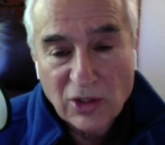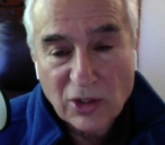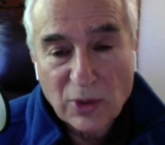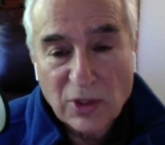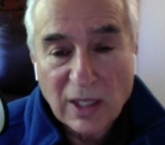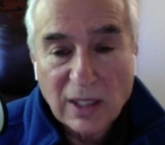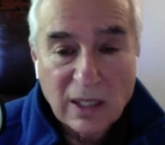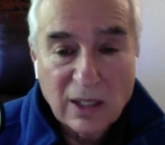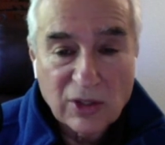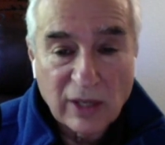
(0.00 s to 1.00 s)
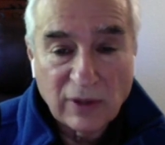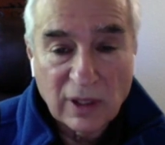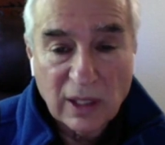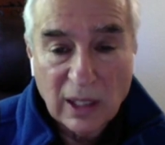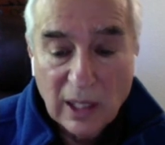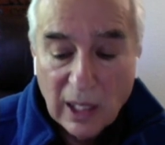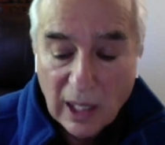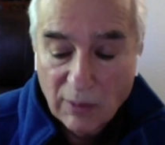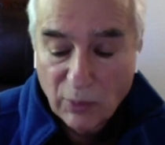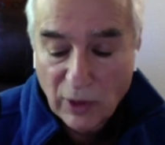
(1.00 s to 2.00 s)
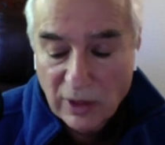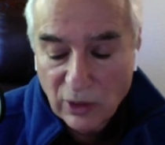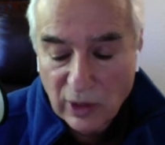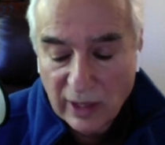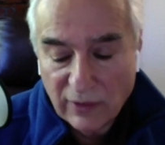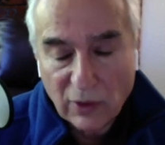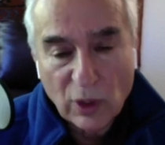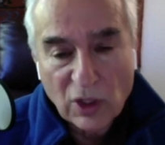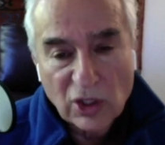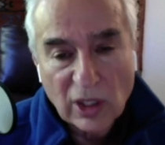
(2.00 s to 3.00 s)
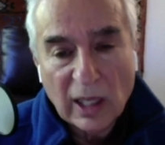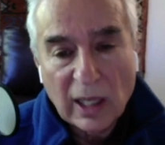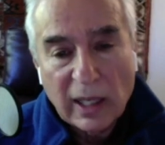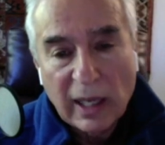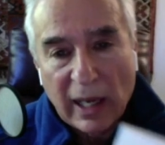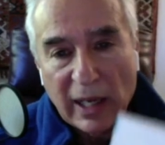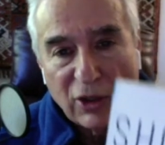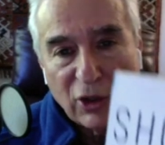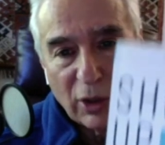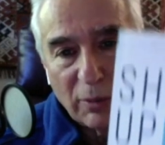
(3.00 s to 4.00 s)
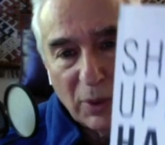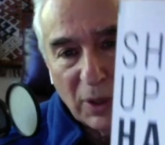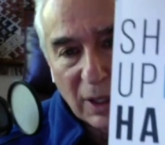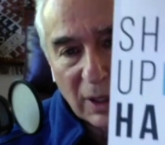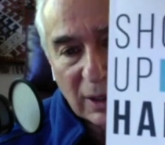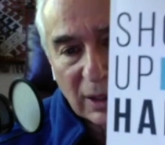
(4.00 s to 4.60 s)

It was 1970, and boy, do I ever wish I had your book,